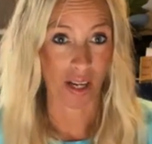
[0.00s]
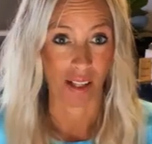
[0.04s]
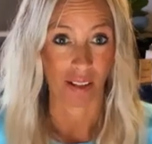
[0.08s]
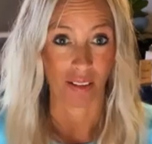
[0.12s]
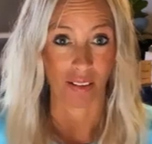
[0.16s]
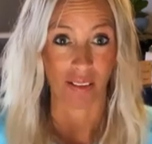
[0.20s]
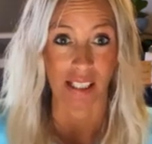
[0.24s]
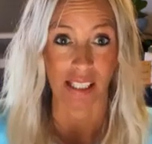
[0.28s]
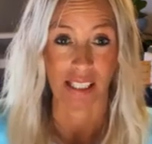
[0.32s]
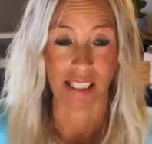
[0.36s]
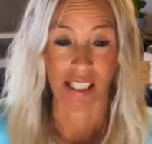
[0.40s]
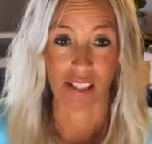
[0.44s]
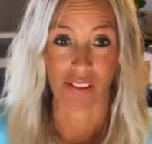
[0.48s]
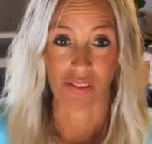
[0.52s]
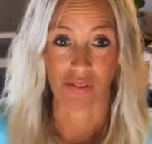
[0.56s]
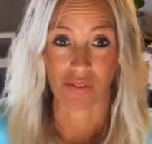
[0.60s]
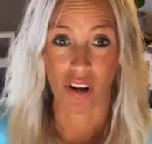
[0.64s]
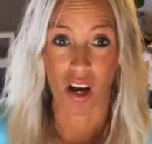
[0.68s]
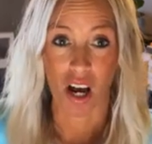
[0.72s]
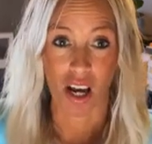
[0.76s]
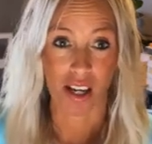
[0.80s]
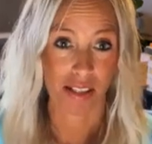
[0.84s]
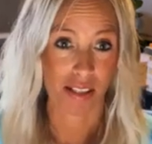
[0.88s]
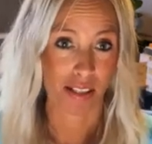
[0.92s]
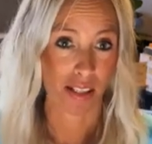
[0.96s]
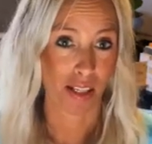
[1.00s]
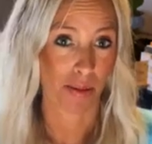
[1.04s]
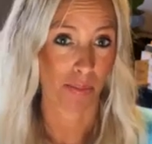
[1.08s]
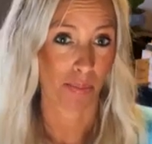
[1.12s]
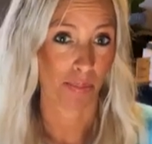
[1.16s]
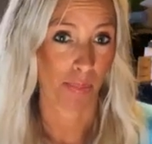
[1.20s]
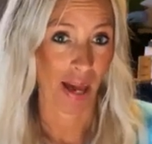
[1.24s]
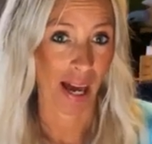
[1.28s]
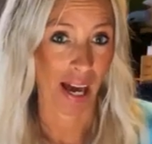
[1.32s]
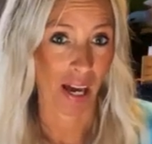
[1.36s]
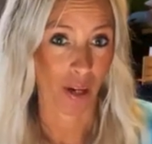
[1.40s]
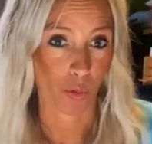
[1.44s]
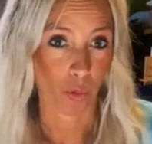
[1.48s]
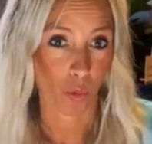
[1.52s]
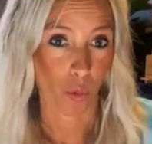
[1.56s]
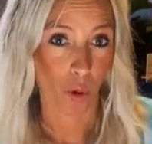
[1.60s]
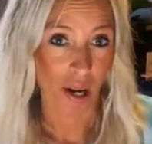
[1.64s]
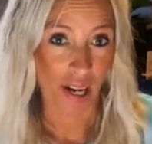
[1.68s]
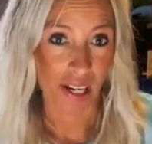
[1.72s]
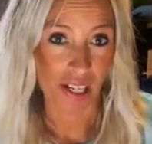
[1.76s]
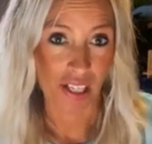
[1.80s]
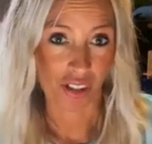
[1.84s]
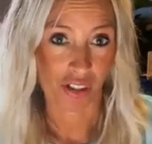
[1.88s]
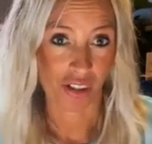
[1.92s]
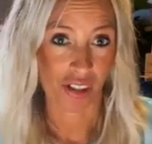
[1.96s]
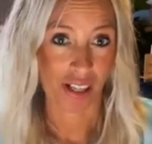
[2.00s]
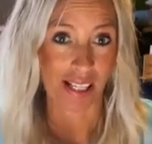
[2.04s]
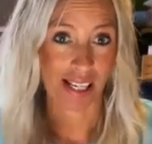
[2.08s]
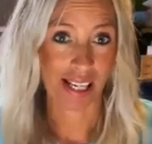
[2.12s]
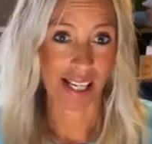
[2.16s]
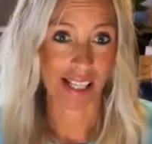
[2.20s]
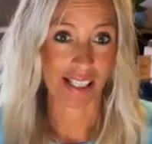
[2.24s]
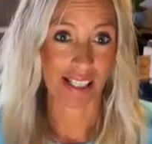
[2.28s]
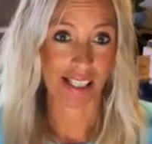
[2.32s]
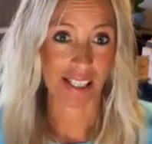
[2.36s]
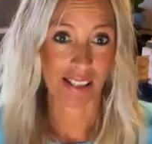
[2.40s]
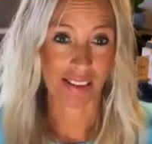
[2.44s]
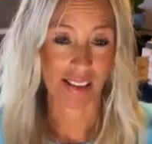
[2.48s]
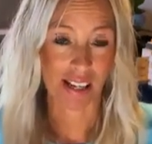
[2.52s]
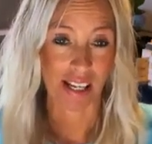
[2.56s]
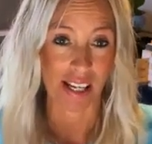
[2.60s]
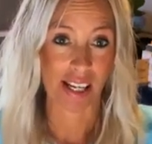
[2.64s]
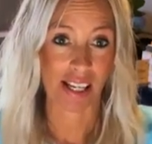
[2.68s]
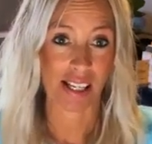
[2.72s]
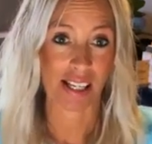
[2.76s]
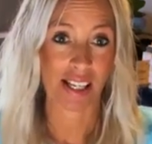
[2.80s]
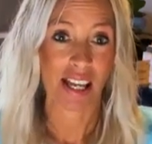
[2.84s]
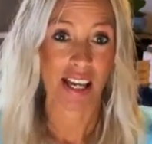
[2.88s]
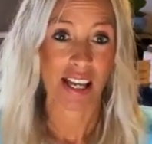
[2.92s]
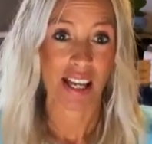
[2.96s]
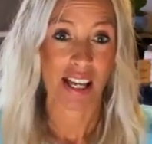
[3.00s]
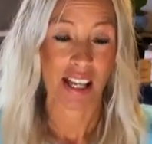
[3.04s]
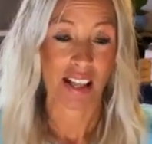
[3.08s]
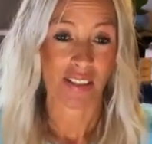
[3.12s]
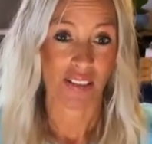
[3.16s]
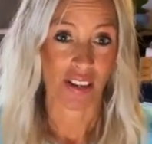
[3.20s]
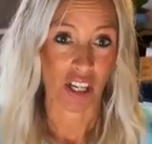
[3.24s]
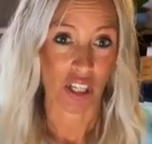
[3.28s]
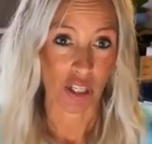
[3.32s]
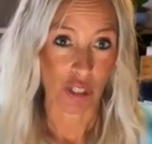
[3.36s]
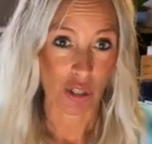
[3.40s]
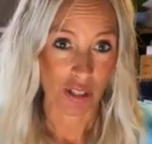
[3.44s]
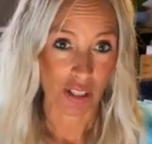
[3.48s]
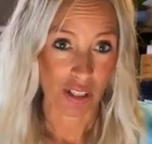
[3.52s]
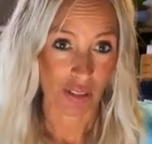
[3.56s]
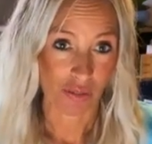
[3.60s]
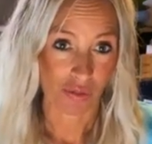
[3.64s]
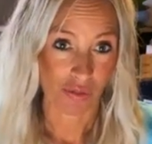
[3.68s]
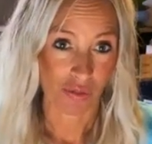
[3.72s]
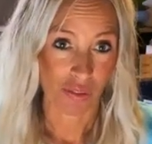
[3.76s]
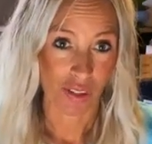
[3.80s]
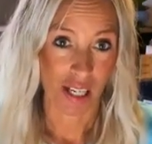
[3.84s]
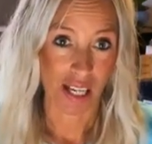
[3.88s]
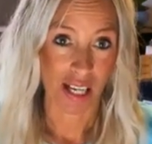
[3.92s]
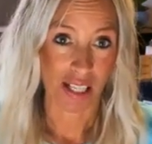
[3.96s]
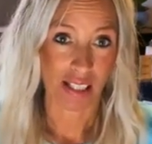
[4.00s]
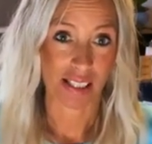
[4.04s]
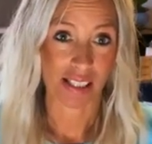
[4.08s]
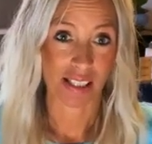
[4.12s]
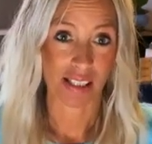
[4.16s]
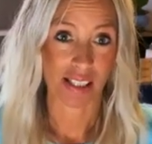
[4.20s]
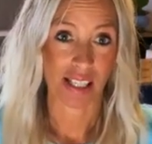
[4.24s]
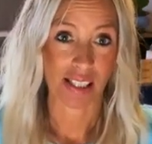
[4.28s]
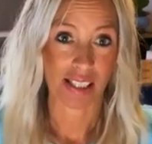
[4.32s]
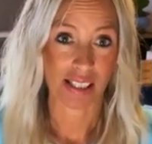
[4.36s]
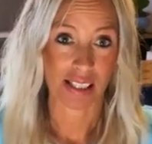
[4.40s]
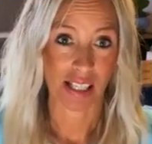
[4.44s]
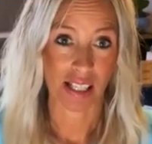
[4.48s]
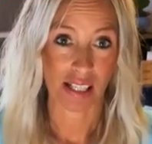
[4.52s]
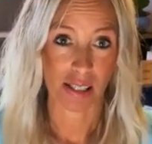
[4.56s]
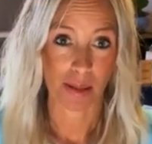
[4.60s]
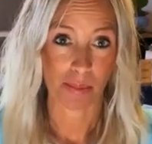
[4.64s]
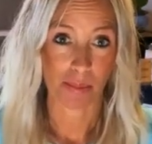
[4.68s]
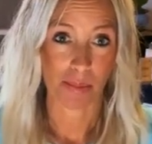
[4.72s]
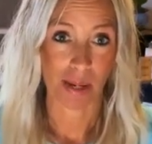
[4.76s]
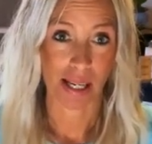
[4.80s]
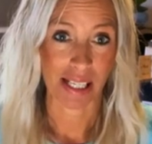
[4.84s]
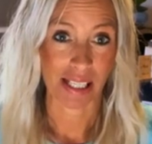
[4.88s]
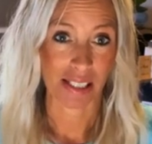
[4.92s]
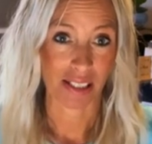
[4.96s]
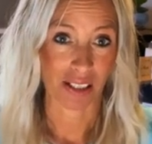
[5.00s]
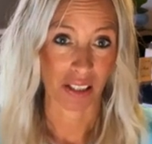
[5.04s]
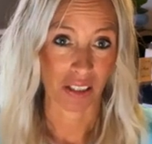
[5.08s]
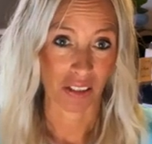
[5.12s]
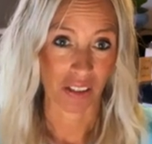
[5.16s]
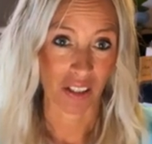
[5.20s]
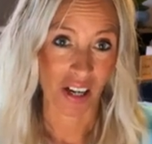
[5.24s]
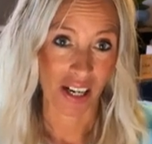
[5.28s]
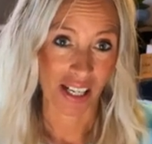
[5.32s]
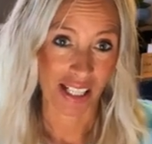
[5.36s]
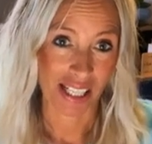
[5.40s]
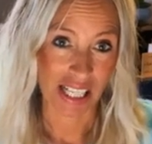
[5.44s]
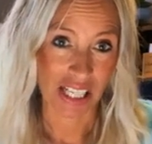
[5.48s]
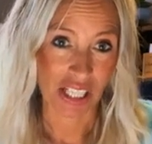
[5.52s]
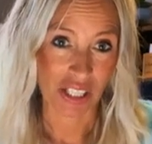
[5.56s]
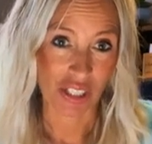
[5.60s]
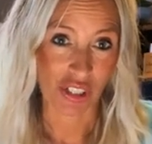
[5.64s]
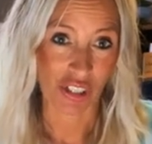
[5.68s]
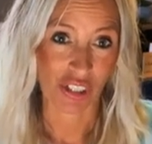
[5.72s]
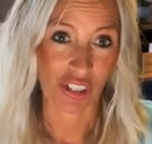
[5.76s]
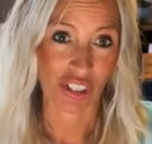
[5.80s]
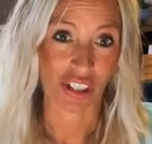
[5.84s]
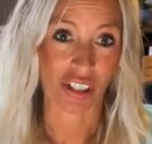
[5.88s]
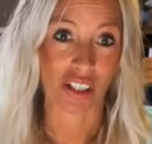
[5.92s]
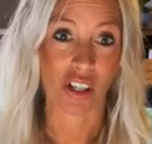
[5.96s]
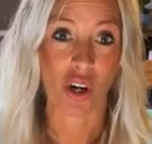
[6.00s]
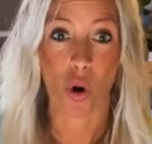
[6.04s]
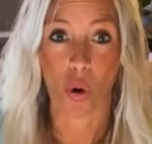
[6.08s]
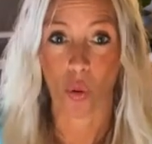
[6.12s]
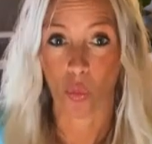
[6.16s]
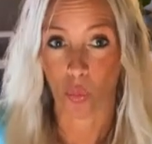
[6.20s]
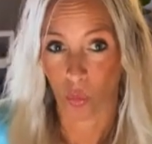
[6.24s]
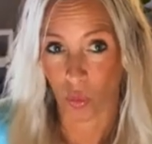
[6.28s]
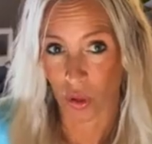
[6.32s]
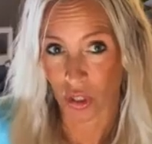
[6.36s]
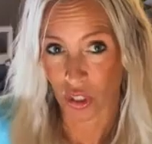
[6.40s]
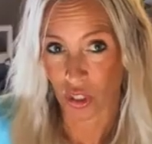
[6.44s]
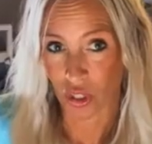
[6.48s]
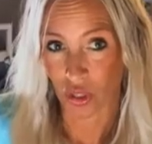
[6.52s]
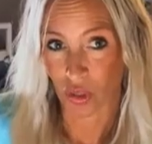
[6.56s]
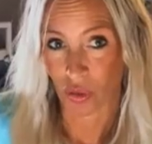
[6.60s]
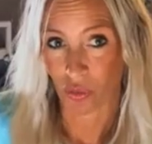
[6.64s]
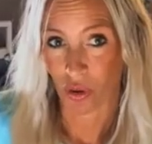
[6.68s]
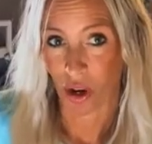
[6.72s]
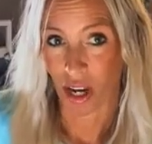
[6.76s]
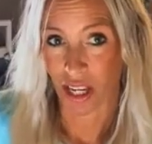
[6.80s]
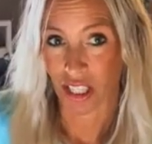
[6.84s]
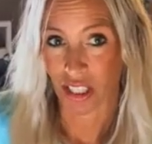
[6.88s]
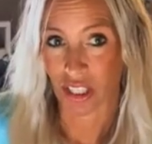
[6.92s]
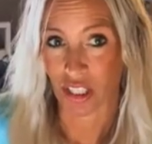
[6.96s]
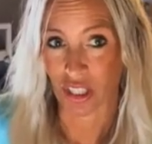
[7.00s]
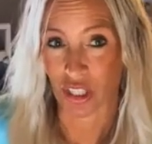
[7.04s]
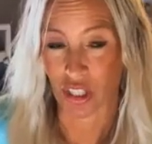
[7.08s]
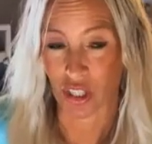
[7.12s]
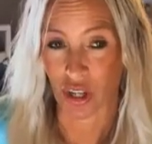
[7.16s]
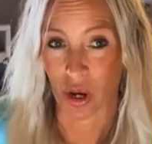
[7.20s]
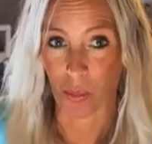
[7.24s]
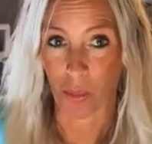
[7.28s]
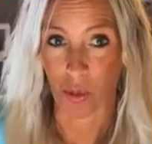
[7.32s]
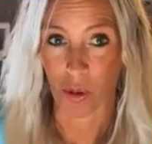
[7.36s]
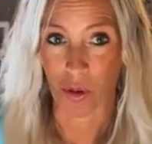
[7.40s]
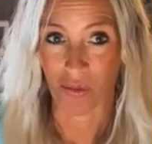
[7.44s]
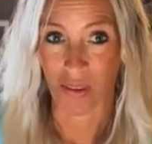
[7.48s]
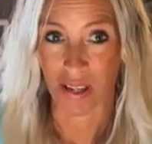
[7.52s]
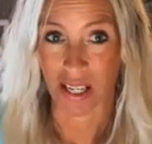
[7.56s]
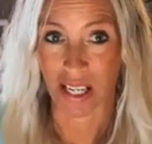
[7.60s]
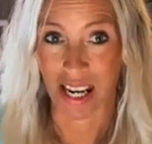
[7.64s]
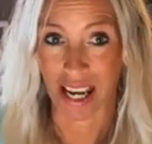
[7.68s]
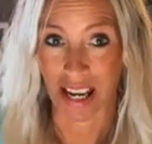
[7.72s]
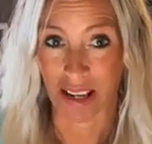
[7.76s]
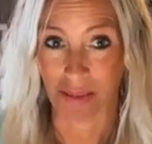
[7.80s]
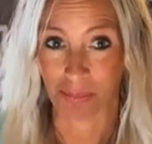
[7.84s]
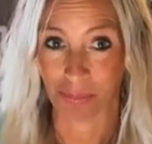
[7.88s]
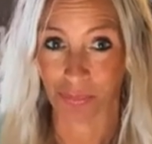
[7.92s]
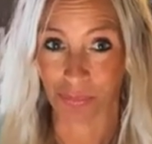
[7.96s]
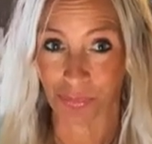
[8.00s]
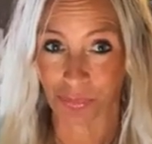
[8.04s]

a leaky faucet, bad wiring, anything that you can fix that's going to make it a lot easier once you're ready to start moving in.